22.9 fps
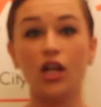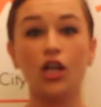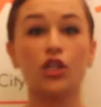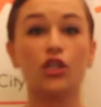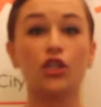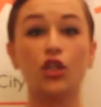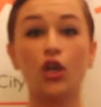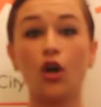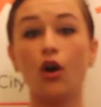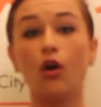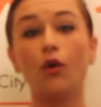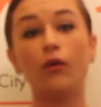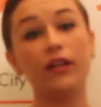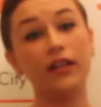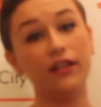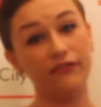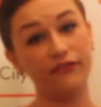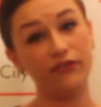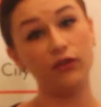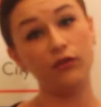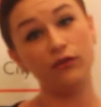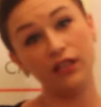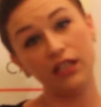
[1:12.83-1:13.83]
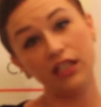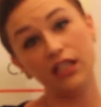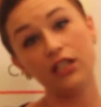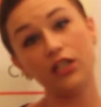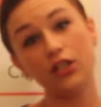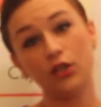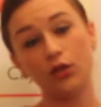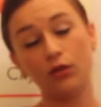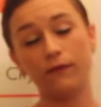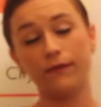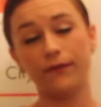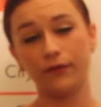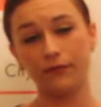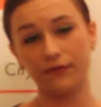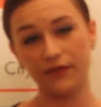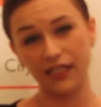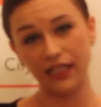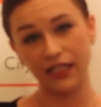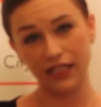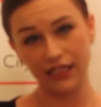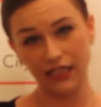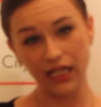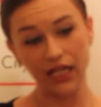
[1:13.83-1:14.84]
So if you need to for
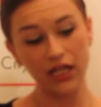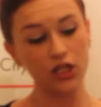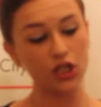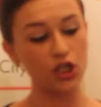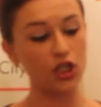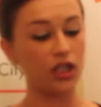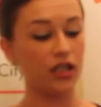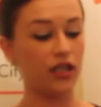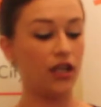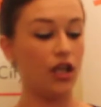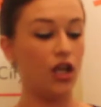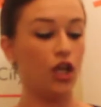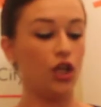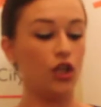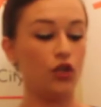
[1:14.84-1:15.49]
sanitation,